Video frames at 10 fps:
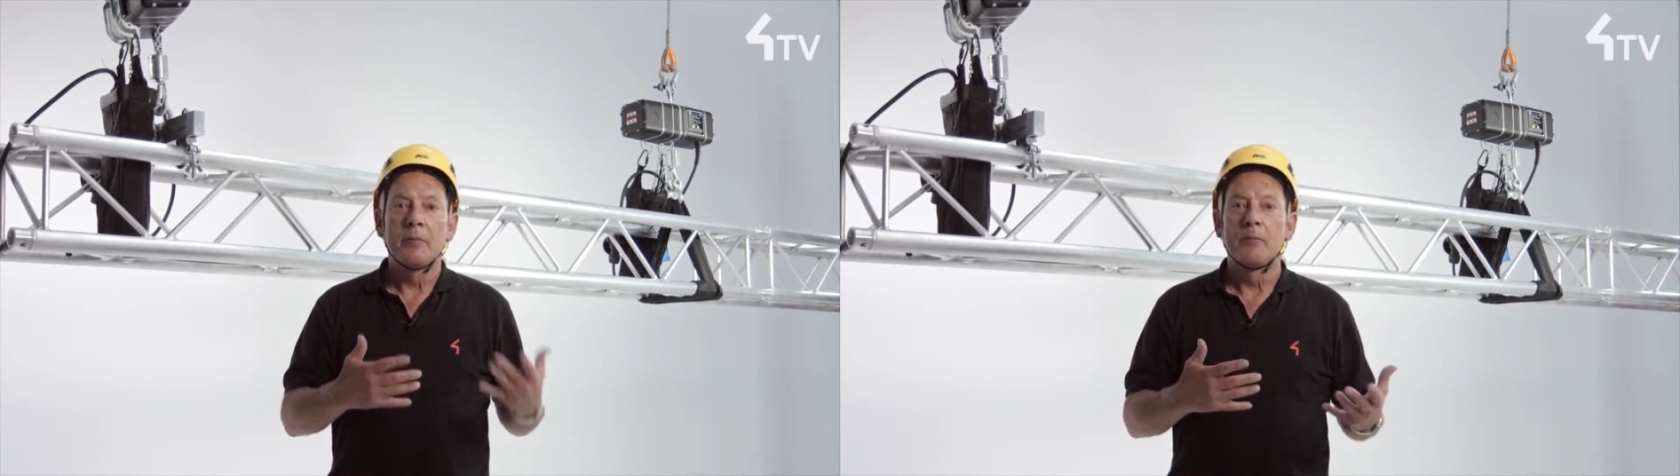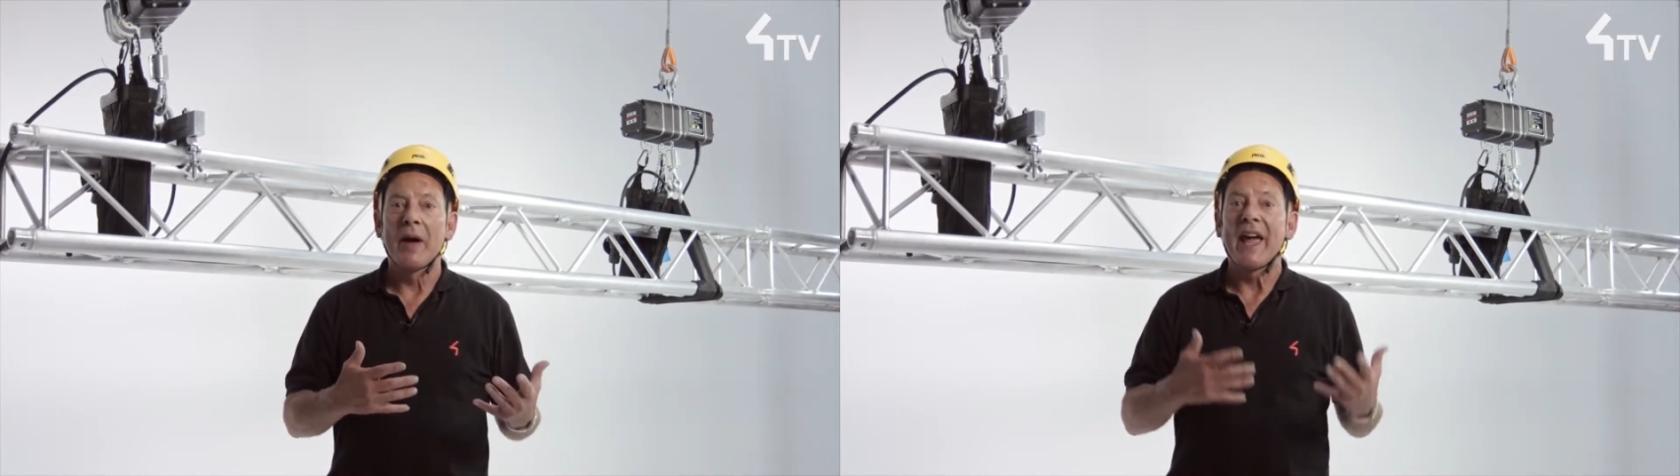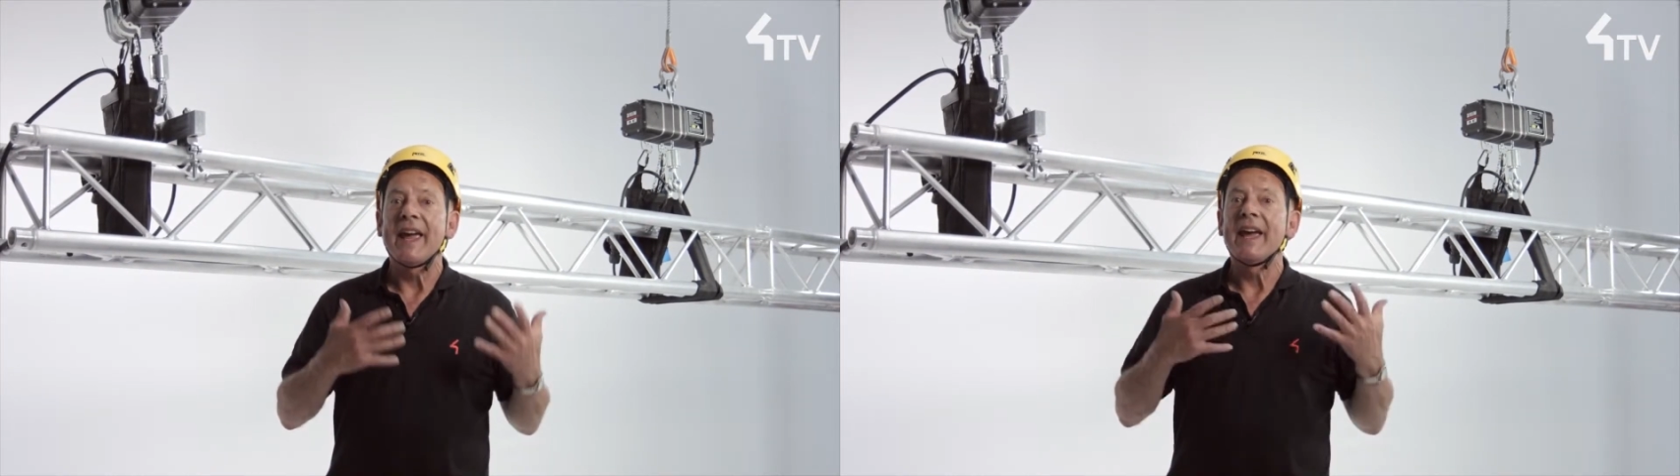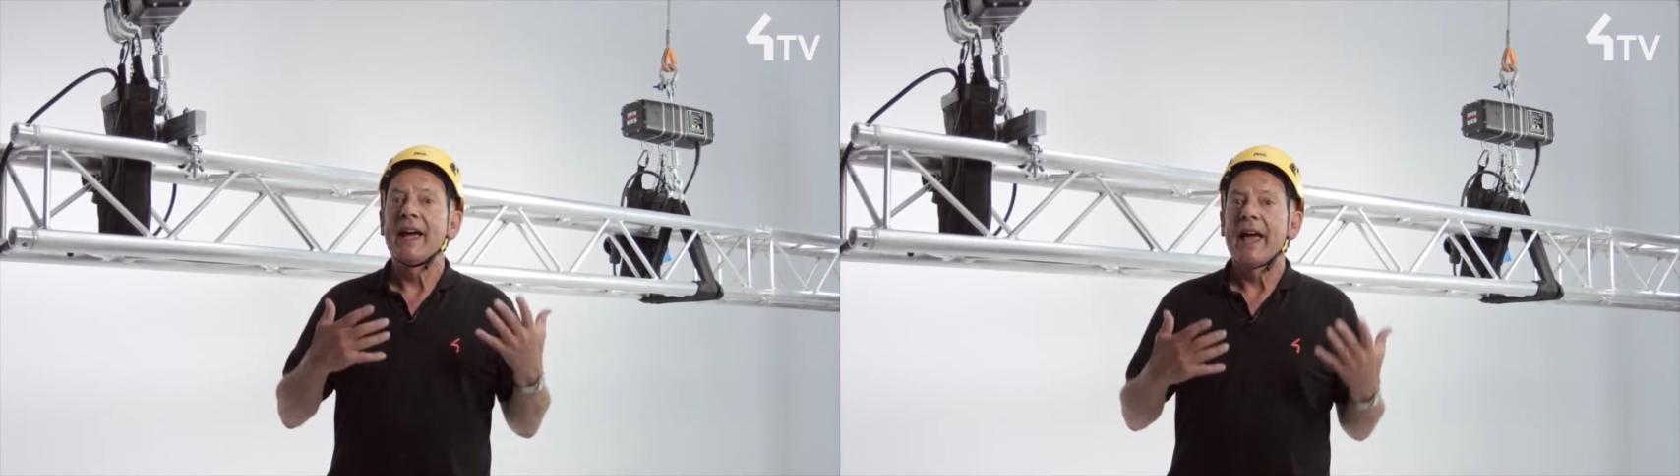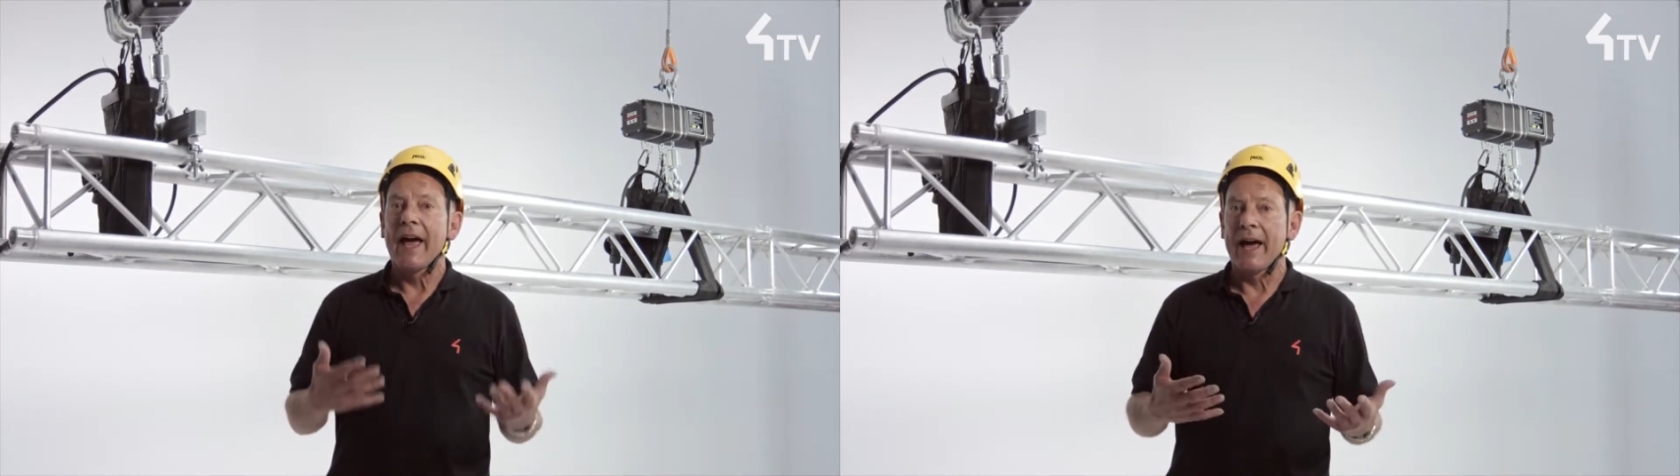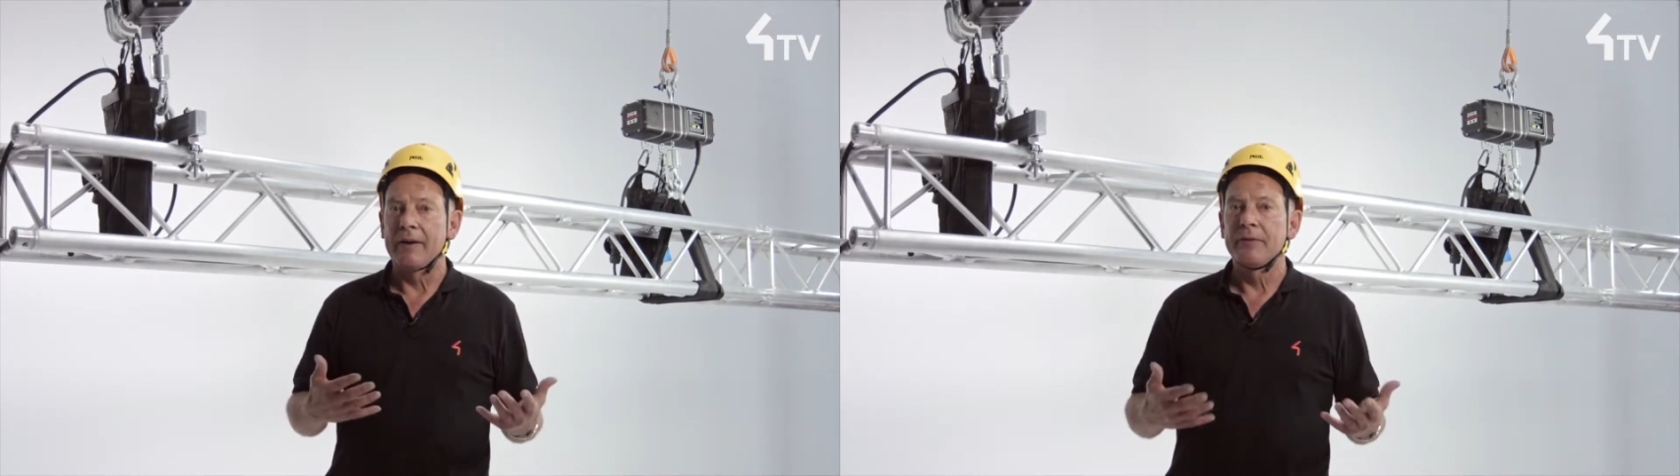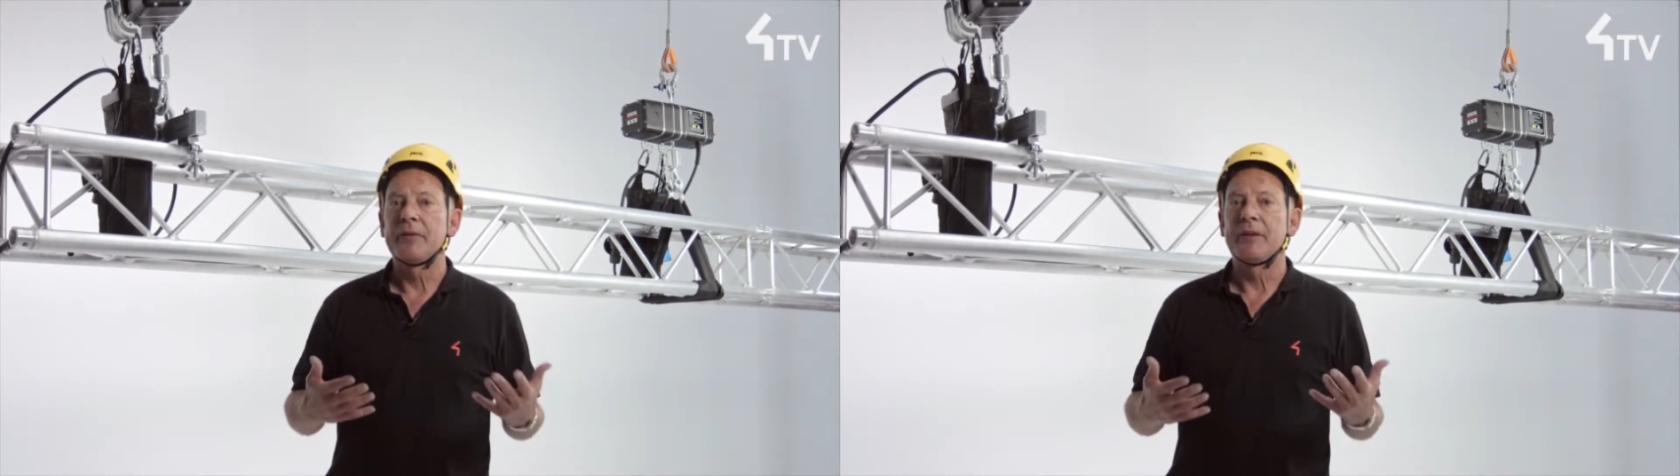may have